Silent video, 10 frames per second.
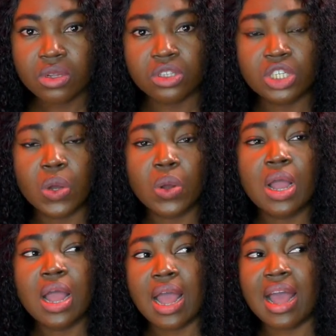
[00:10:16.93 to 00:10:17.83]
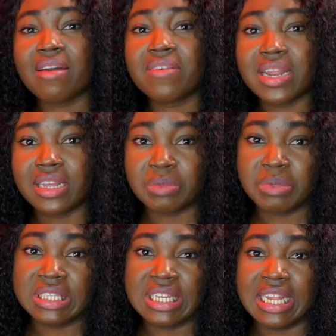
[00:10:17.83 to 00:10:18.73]
So I've had
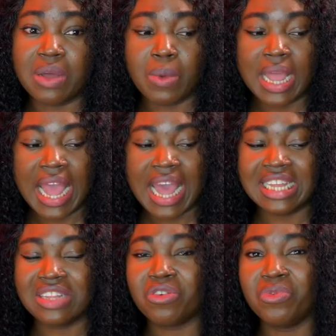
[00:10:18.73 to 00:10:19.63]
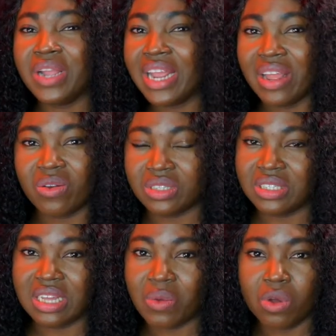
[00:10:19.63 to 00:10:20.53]
experience like that where I did not really
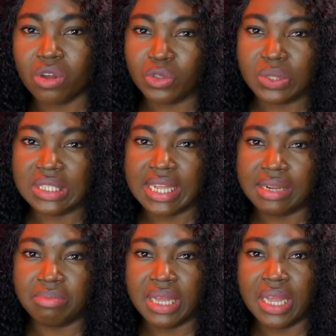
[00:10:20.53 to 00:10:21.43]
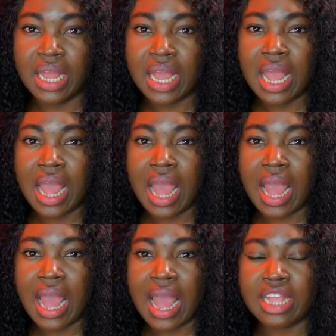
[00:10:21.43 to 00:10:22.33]
understand what God was telling me.
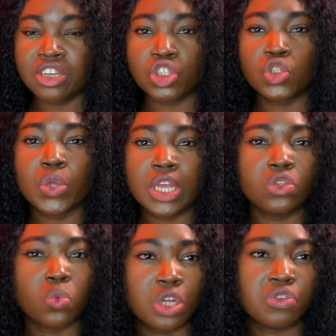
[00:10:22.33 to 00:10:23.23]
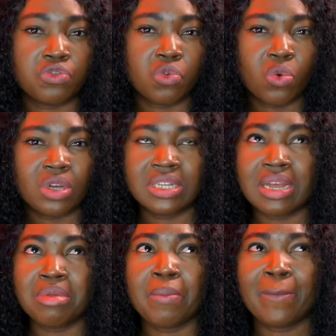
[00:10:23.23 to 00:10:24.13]
I just took it word for word
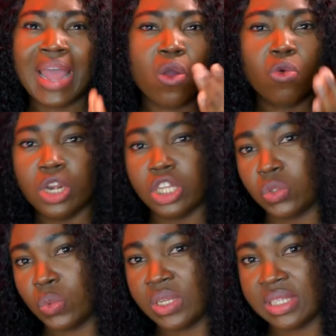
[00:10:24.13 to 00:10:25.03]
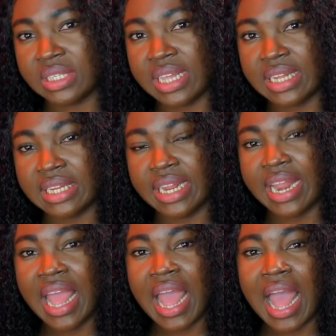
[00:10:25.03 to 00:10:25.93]
in my own little understanding.
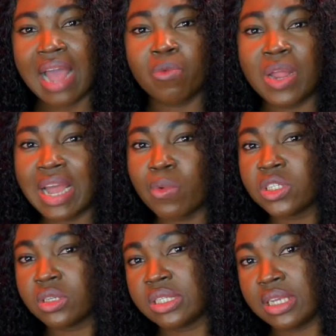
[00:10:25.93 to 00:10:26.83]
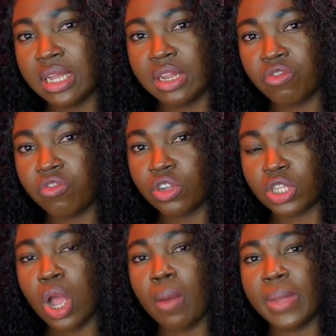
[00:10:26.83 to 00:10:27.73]
And when I was not saying it
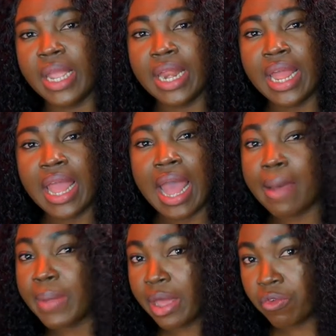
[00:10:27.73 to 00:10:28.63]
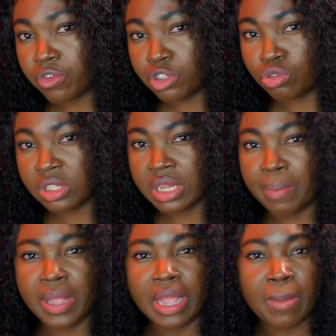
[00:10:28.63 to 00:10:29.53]
forthcoming, I became frustrated, I
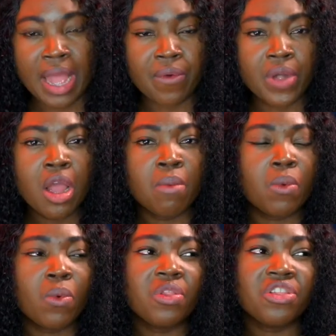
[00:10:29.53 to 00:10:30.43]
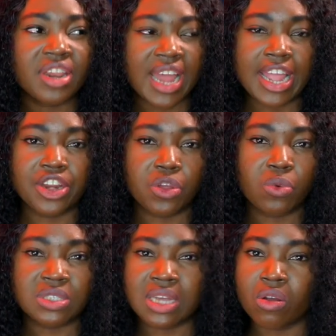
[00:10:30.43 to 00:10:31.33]
became angry. But one thing I knew
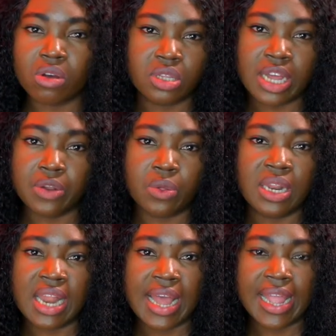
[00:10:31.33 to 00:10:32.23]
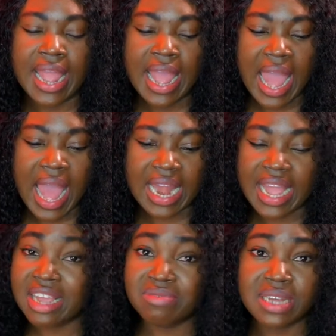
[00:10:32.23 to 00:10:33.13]
was that God cannot lie. And
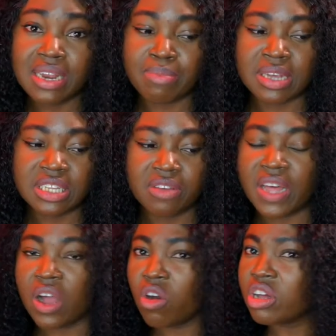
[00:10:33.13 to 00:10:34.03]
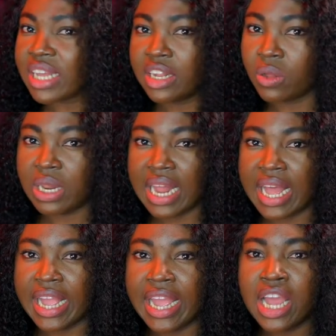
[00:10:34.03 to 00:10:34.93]
I keep telling myself that God cannot
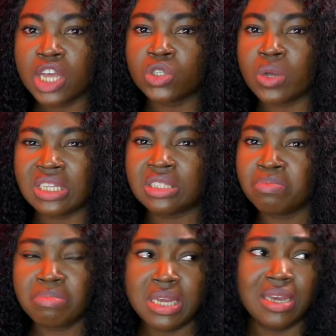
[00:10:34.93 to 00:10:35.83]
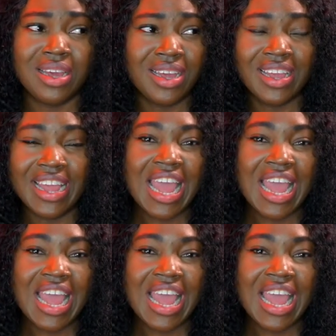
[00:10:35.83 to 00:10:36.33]
lie. So it's me.